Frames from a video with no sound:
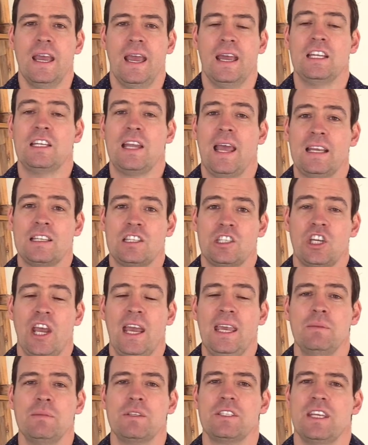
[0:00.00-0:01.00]
And as
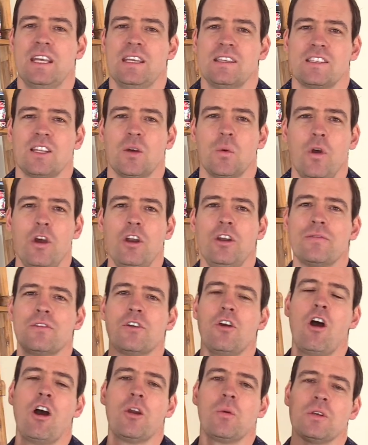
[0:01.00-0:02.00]
James says, the Word of
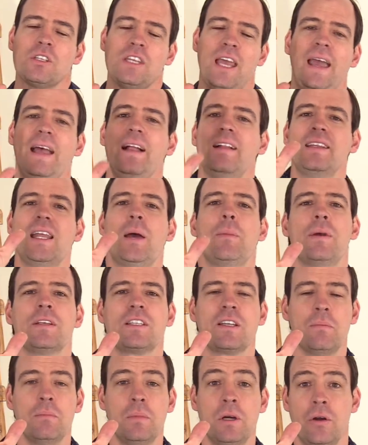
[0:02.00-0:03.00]
God was held up as
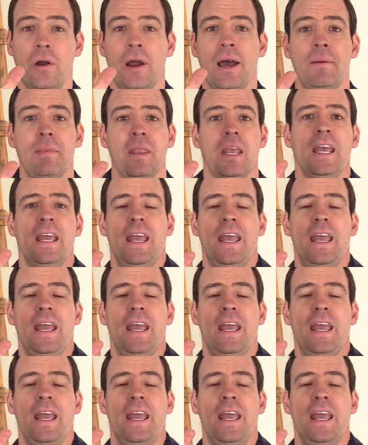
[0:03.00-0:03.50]
a mirror,